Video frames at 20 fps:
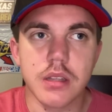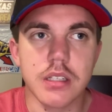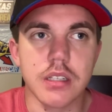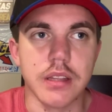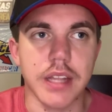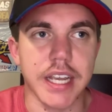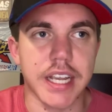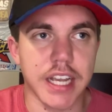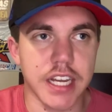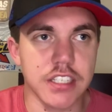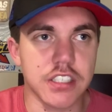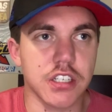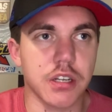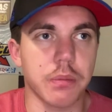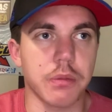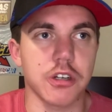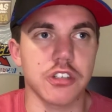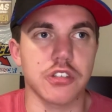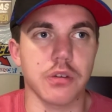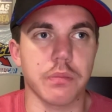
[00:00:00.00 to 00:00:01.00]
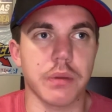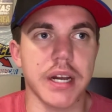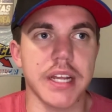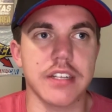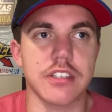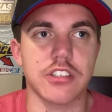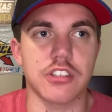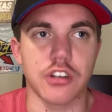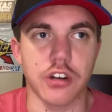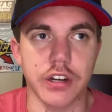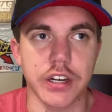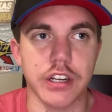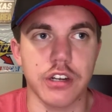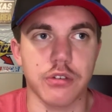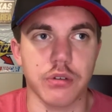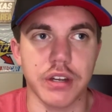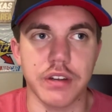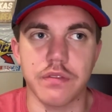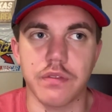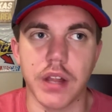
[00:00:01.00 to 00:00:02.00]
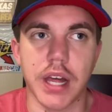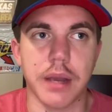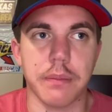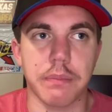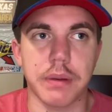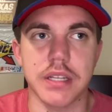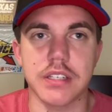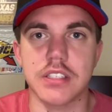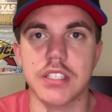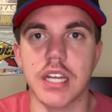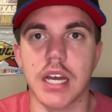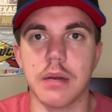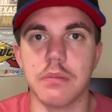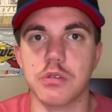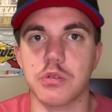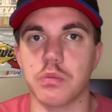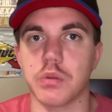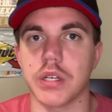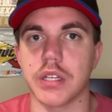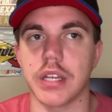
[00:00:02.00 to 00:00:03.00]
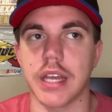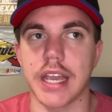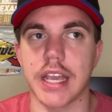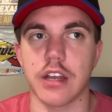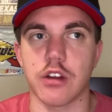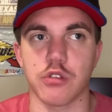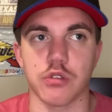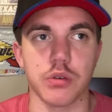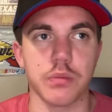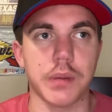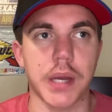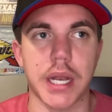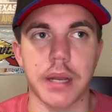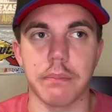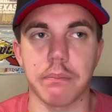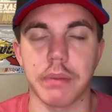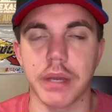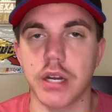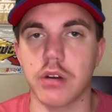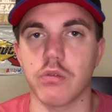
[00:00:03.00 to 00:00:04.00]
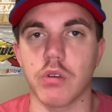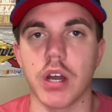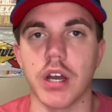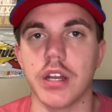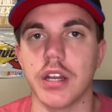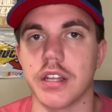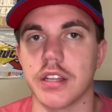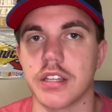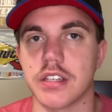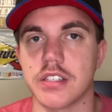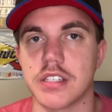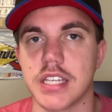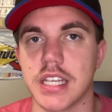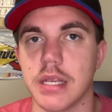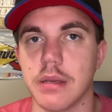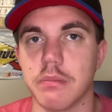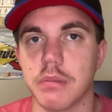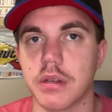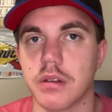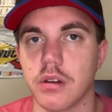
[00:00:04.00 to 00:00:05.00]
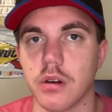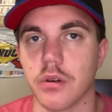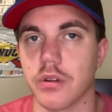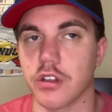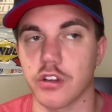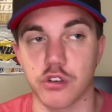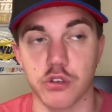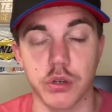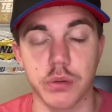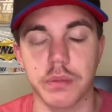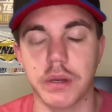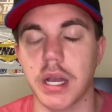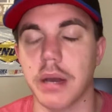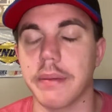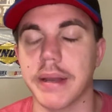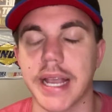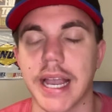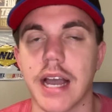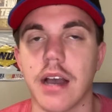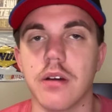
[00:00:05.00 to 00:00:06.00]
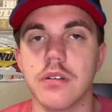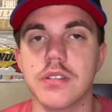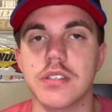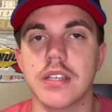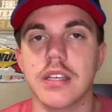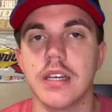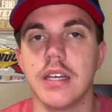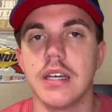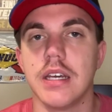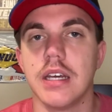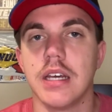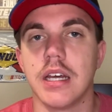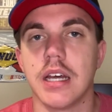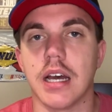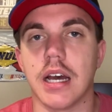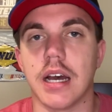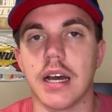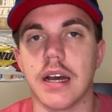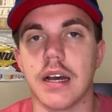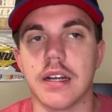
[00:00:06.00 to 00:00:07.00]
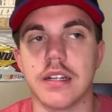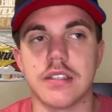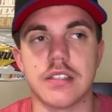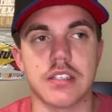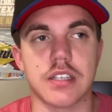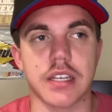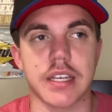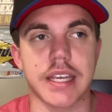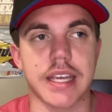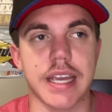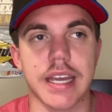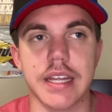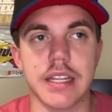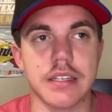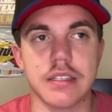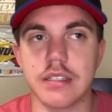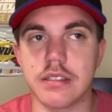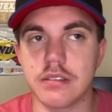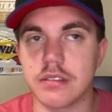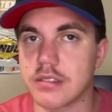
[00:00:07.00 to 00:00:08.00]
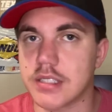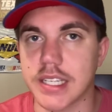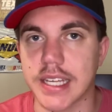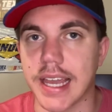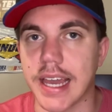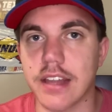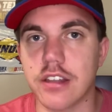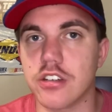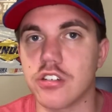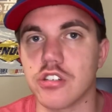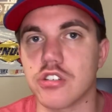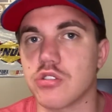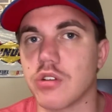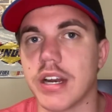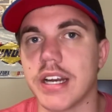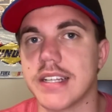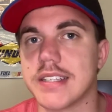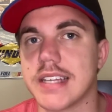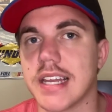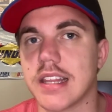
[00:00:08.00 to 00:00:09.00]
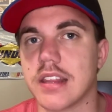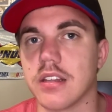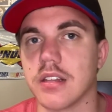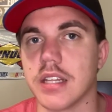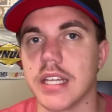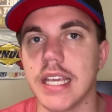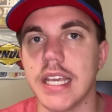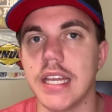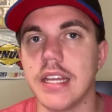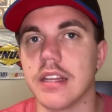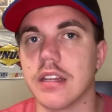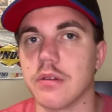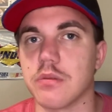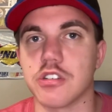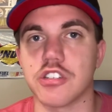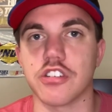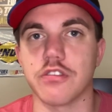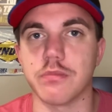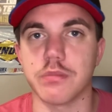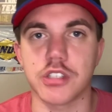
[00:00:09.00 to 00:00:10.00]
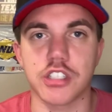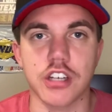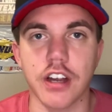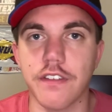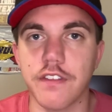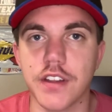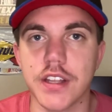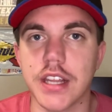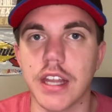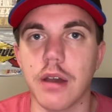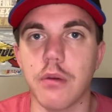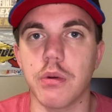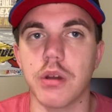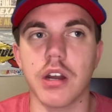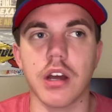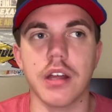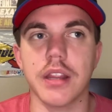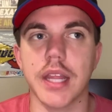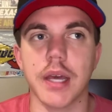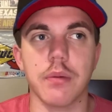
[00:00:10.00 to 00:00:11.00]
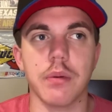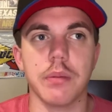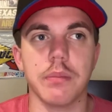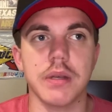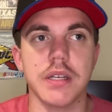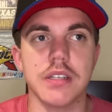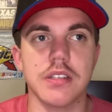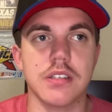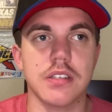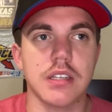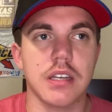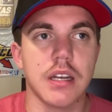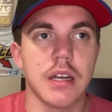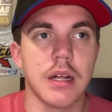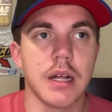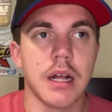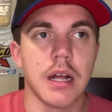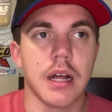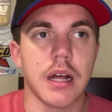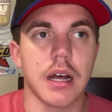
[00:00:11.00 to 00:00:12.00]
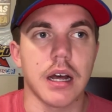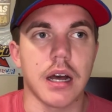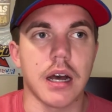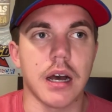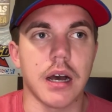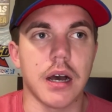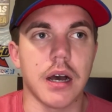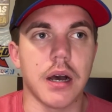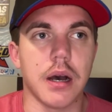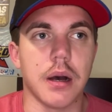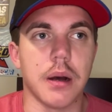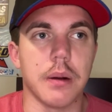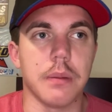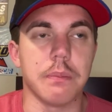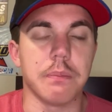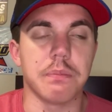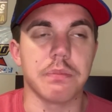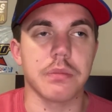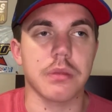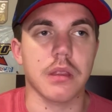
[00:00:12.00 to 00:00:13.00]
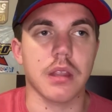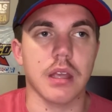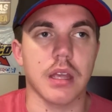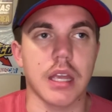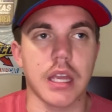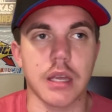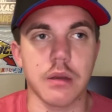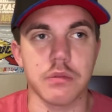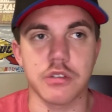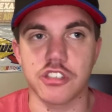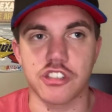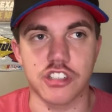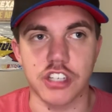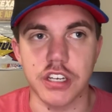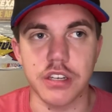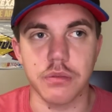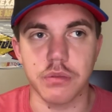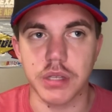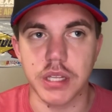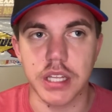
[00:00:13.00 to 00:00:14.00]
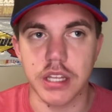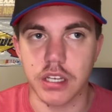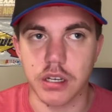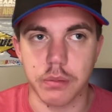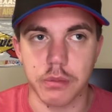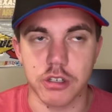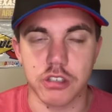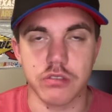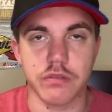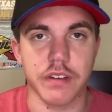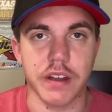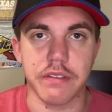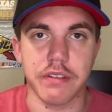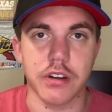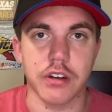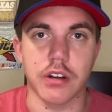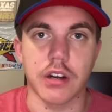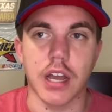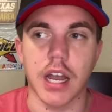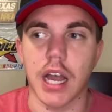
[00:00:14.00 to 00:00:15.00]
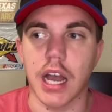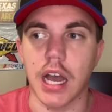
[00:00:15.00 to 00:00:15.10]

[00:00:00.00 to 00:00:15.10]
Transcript: They cut to commercial breaks during green flag pit stops when a group had a big run on the team or the group coming out to get together to try to take the lead. And there was some shuffling that went on that we missed. It was genuinely the commercial 500.